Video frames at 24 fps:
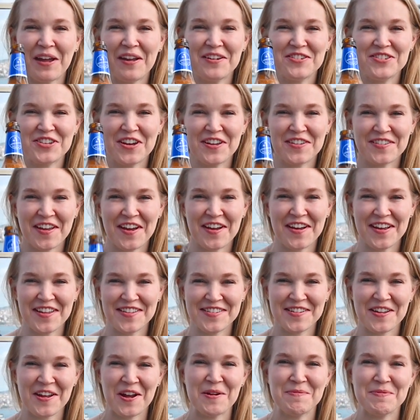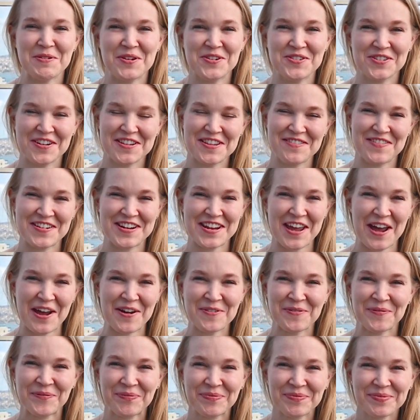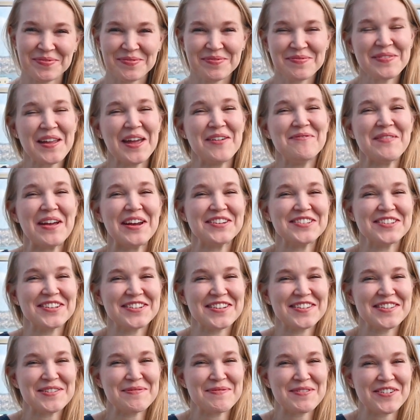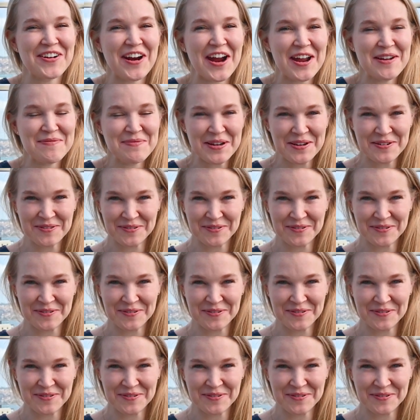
Cheers guys, hope you enjoyed the video and make sure to subscribe.